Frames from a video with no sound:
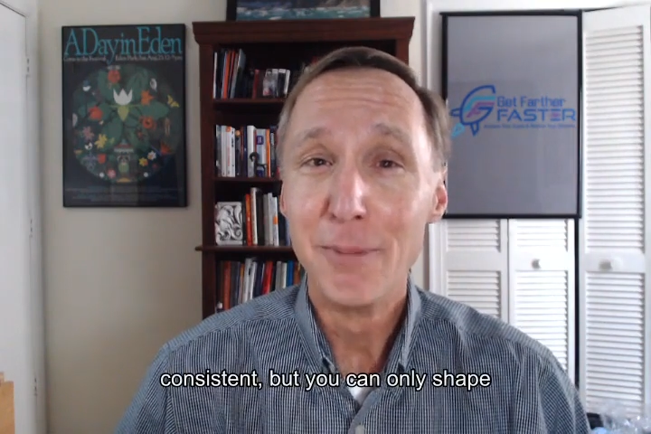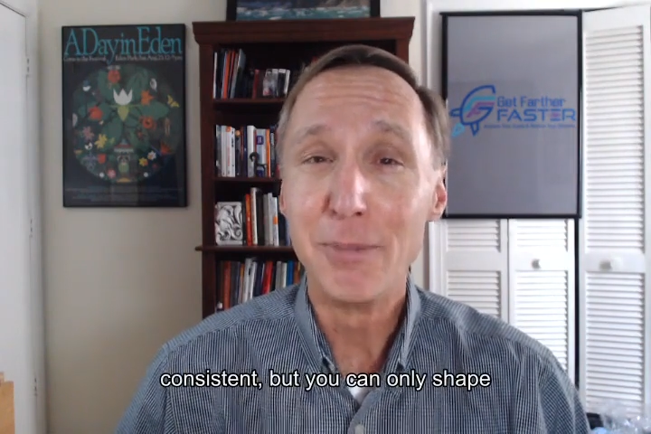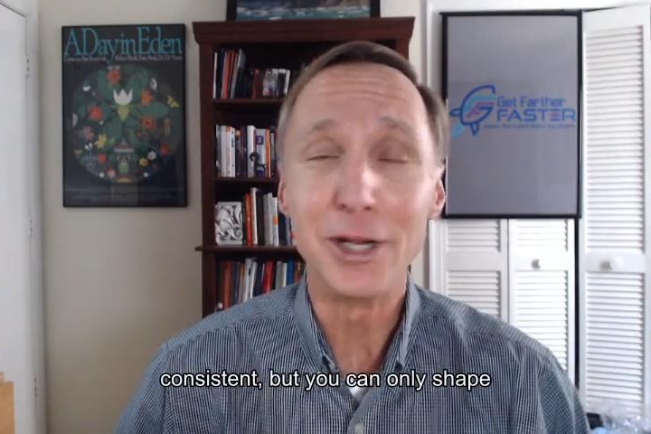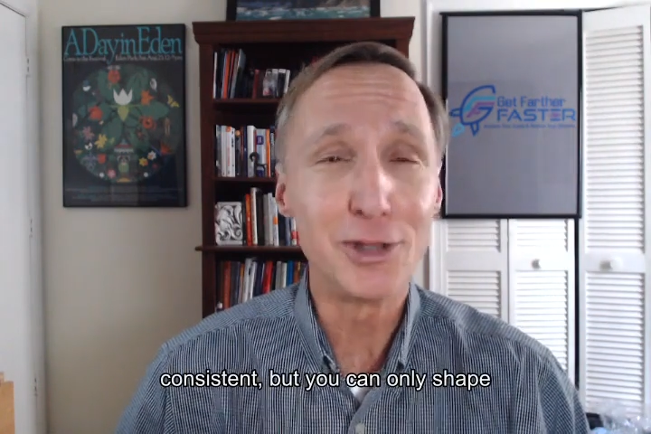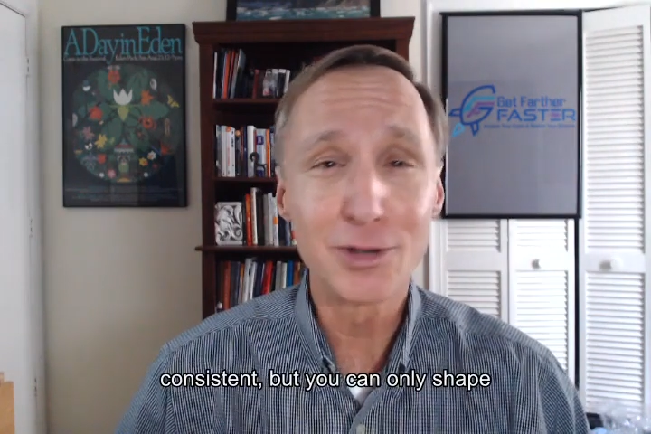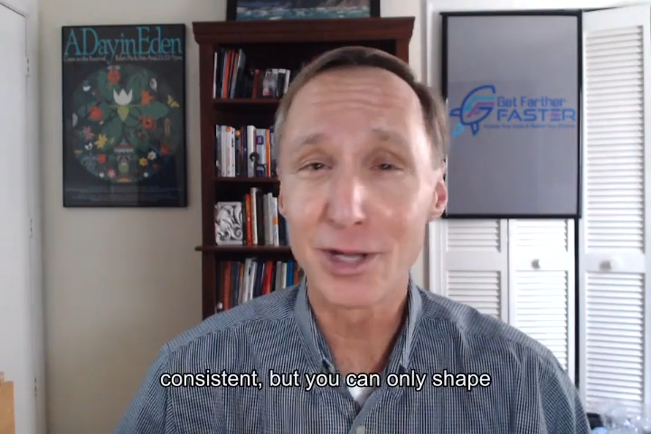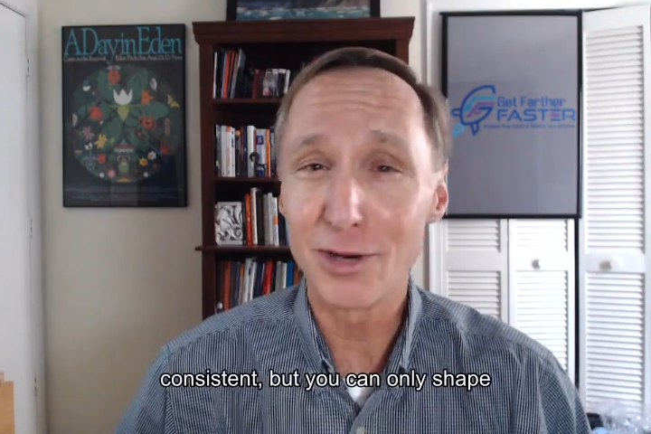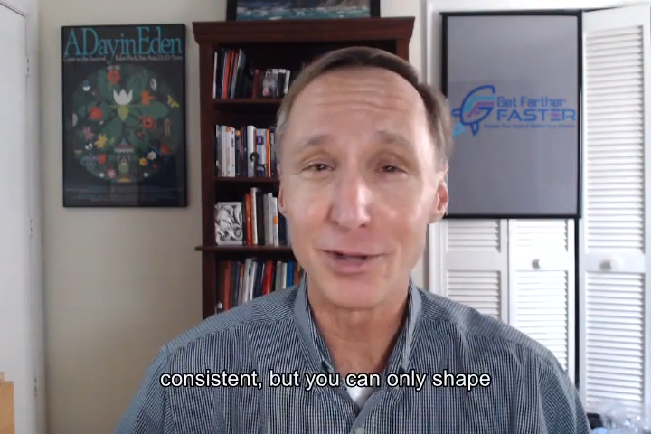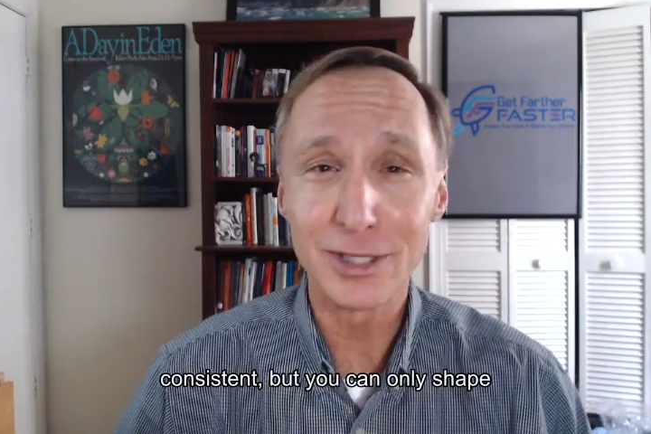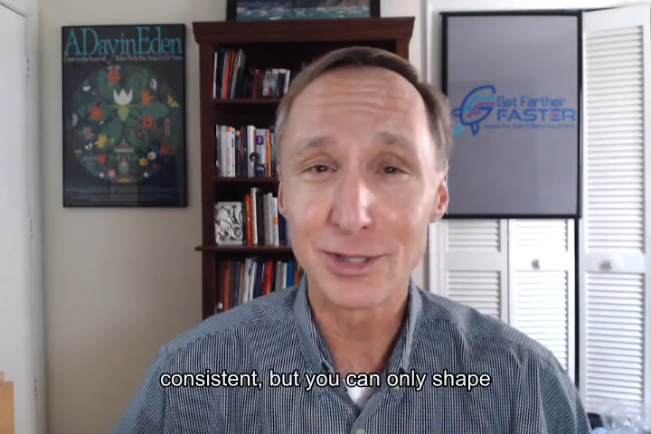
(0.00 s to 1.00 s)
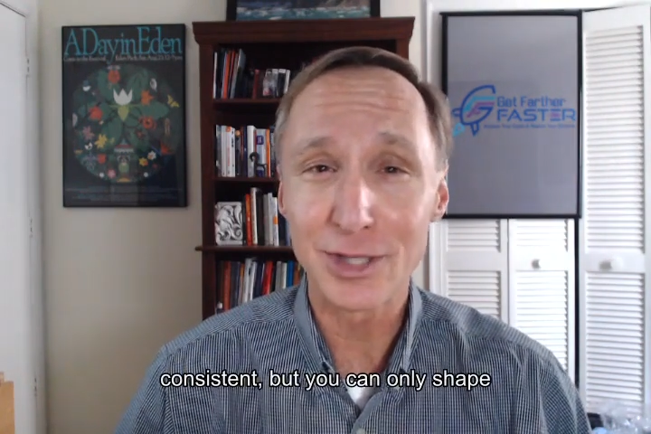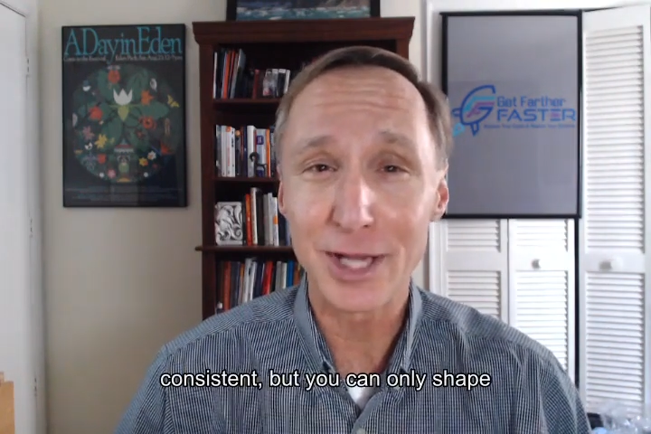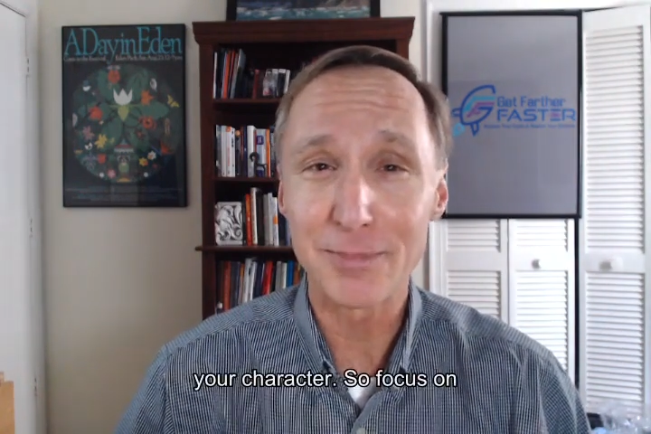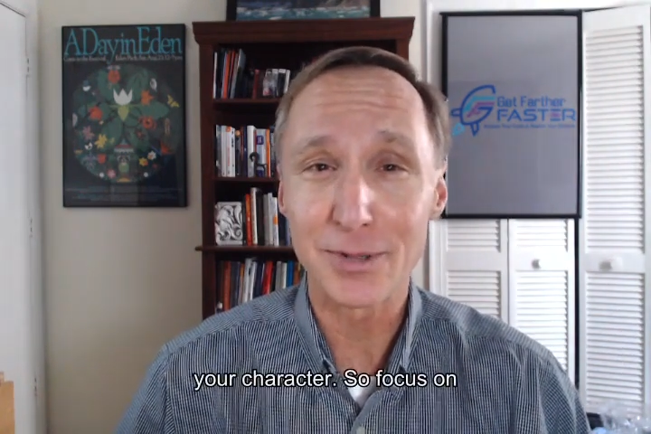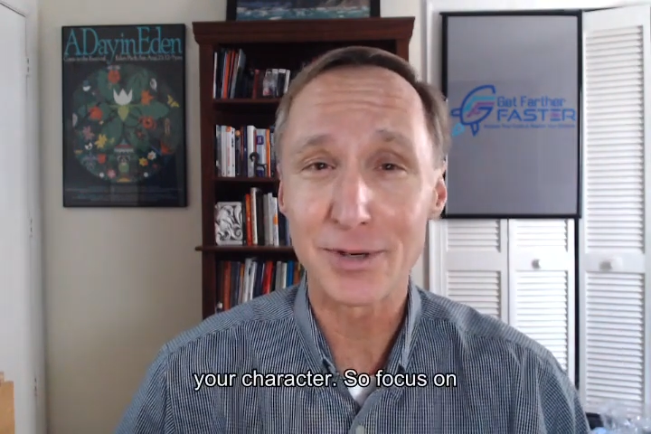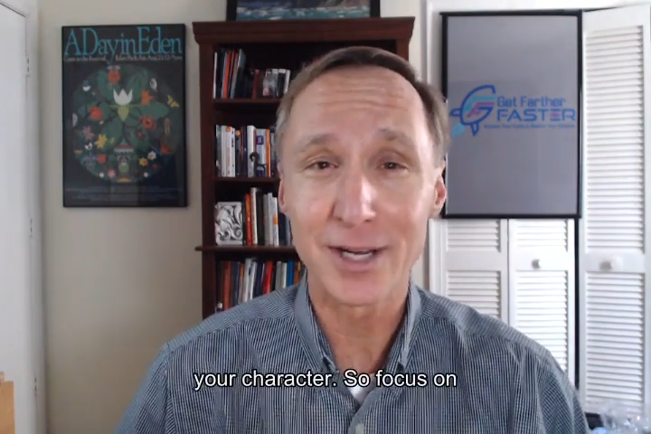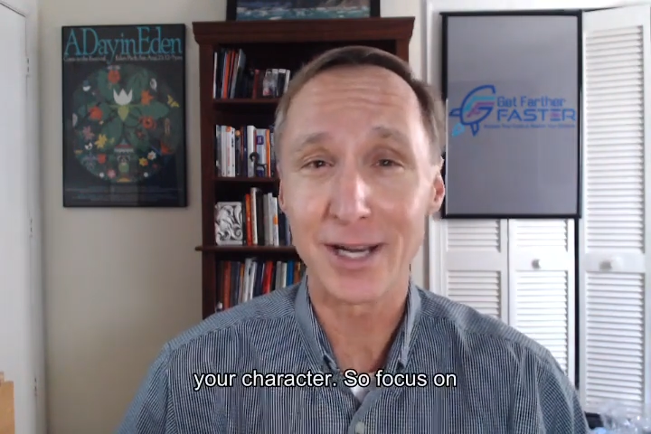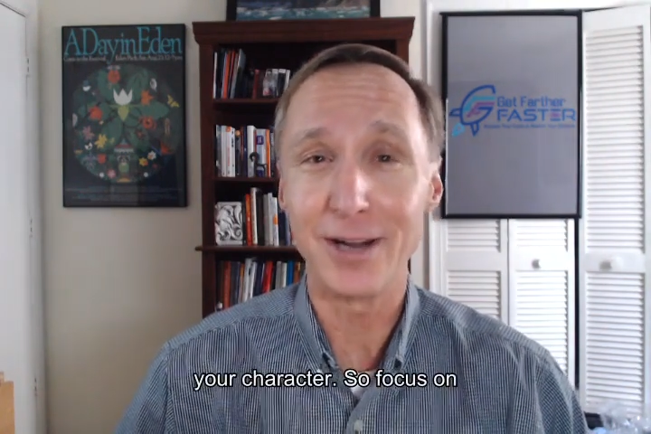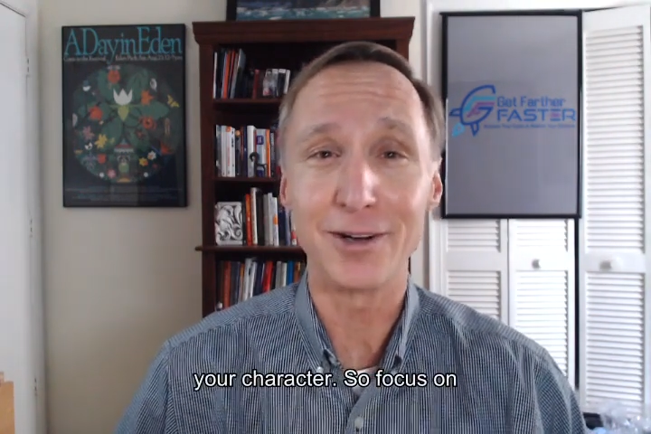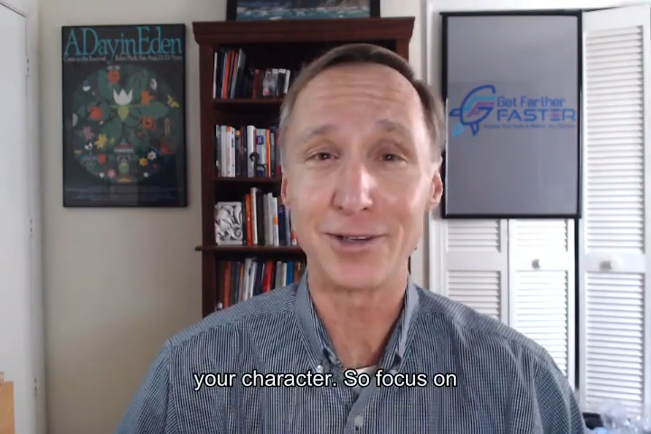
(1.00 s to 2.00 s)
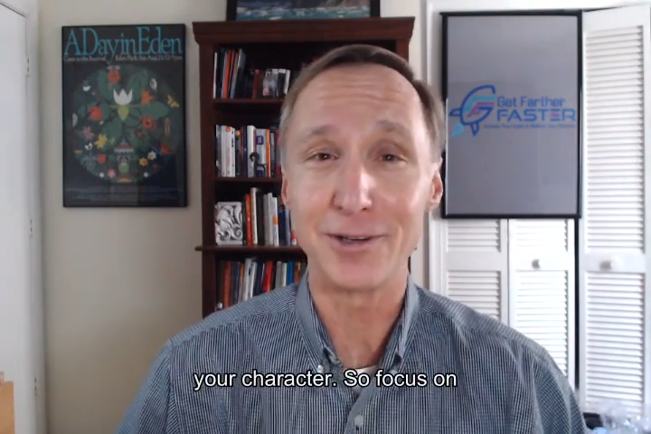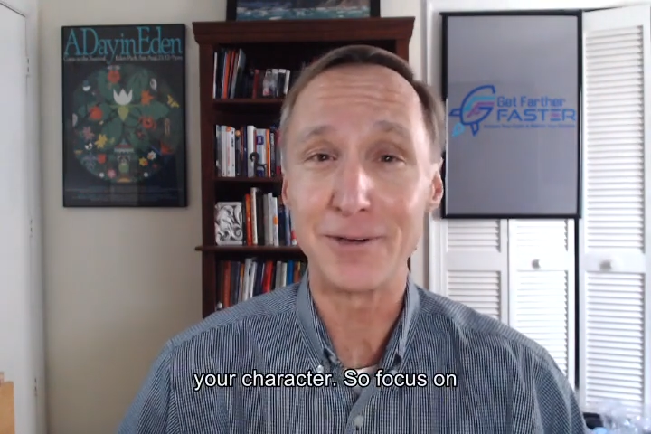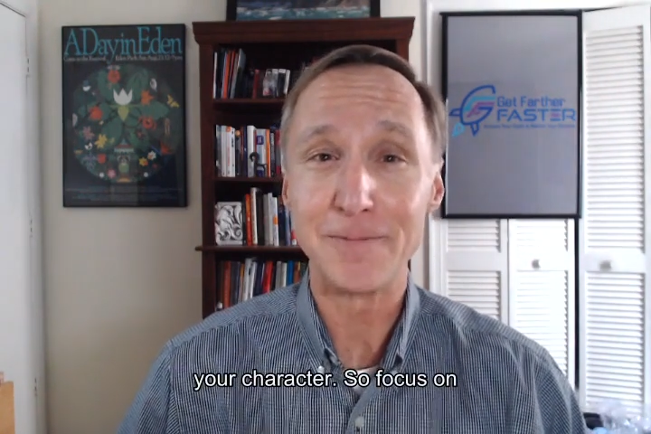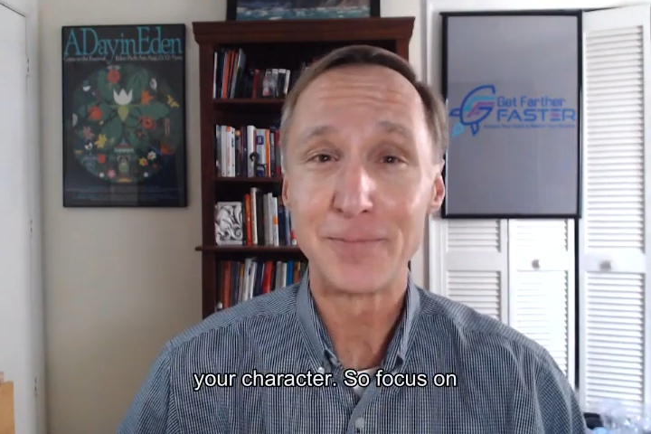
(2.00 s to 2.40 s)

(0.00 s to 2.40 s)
but you can only shape your character.